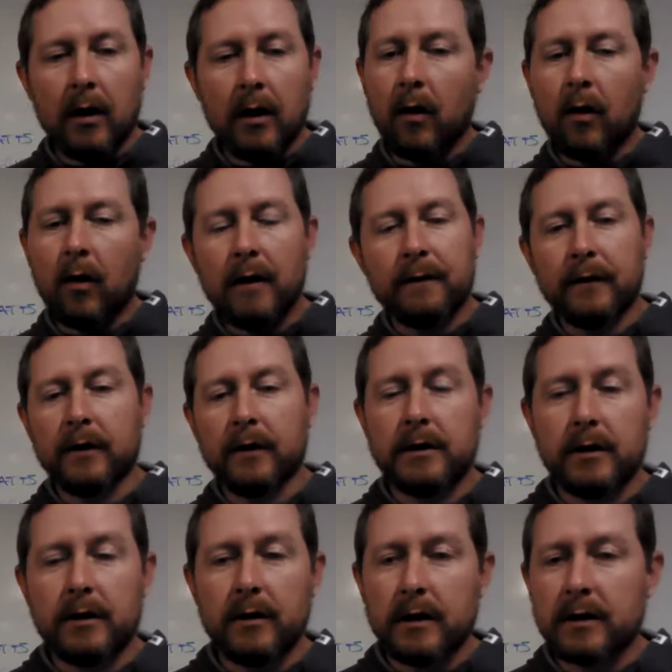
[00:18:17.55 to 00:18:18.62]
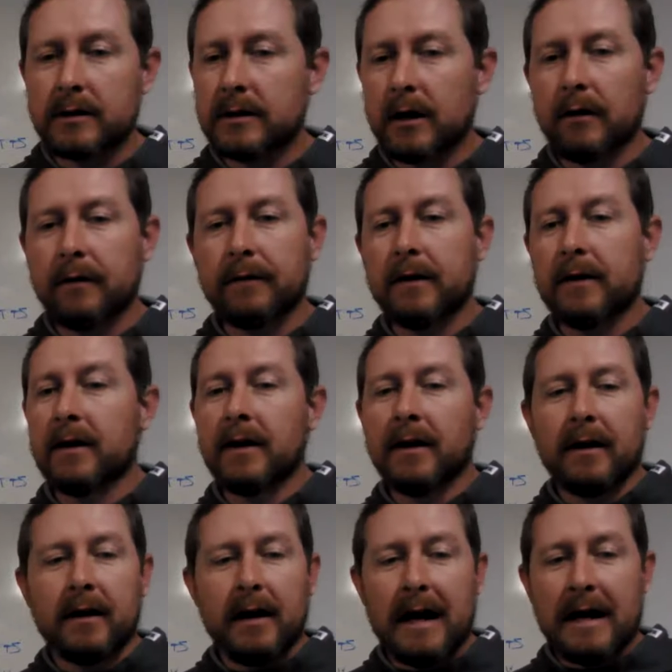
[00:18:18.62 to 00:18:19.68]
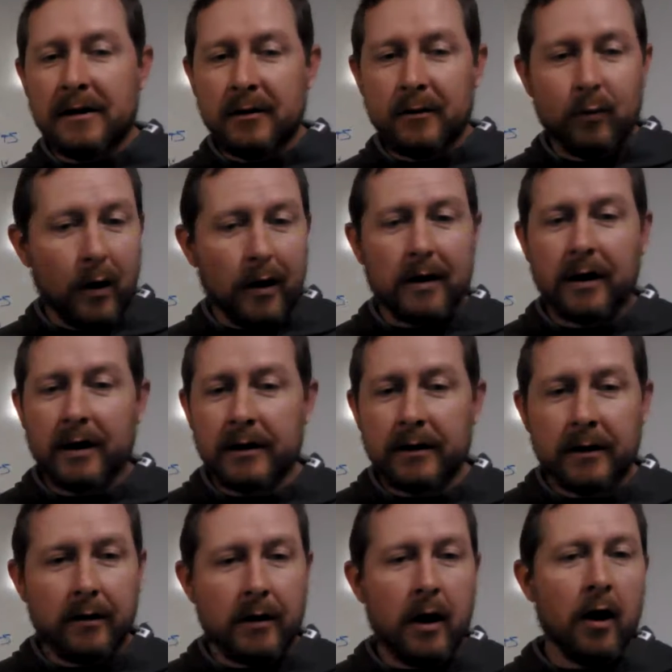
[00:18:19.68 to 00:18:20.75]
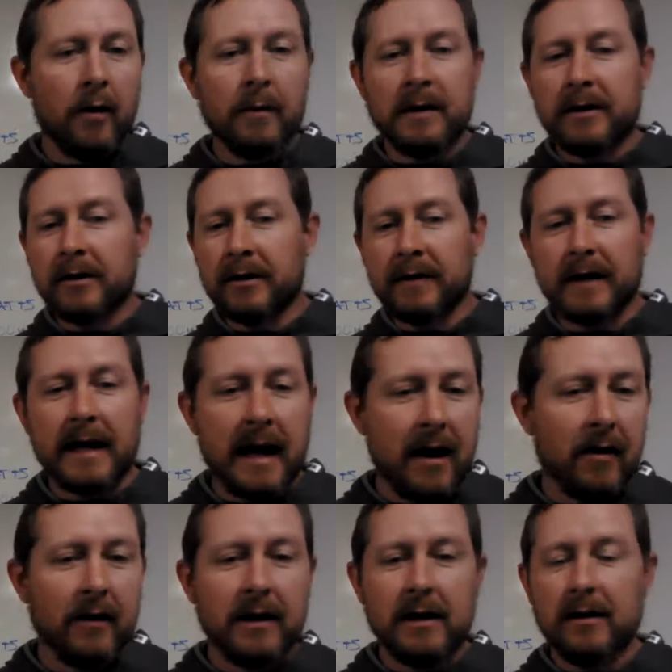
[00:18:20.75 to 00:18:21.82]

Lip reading: Or if you're a do-it-yourselfer and you work on your own home and you're in the county,